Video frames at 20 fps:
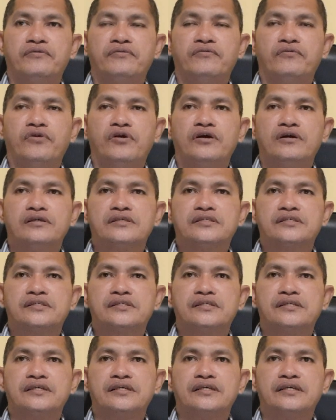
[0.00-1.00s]

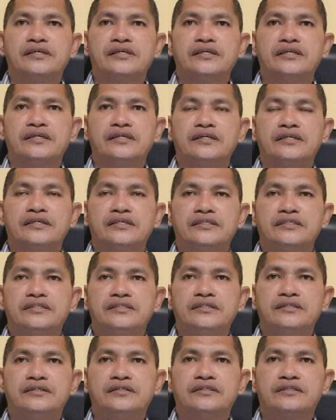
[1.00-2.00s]
was
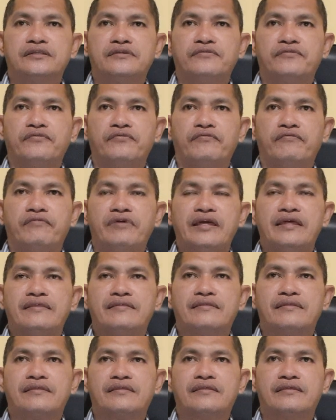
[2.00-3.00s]
dealt
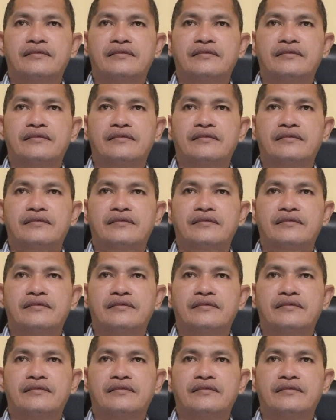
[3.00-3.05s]
with